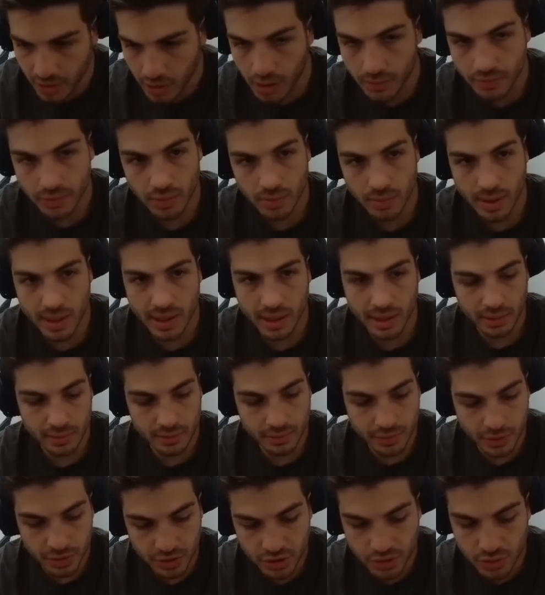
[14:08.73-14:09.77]
of the wedding,
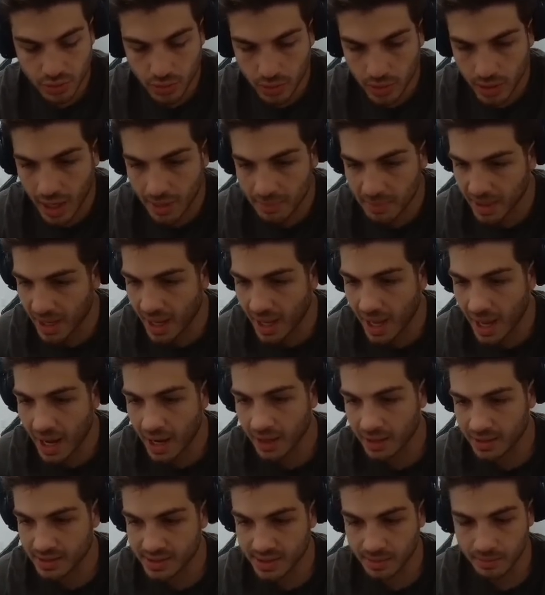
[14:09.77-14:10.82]
for sure. I mean, I
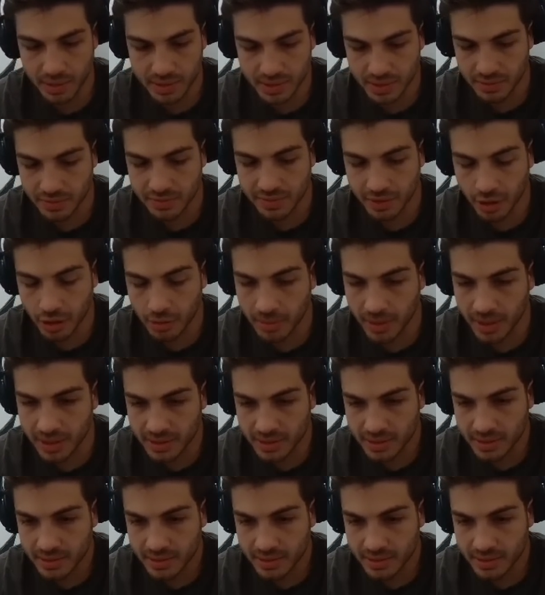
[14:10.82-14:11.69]
hired someone to film it.